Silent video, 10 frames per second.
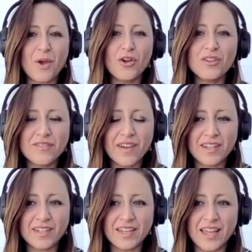
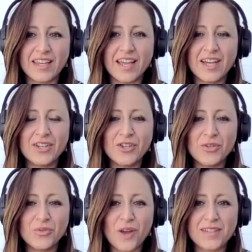motivated, and how do
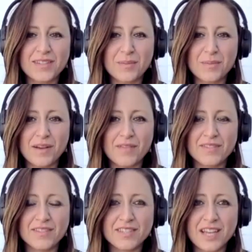you rise above
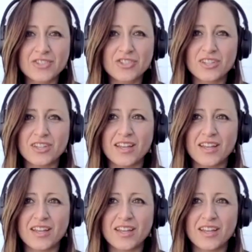such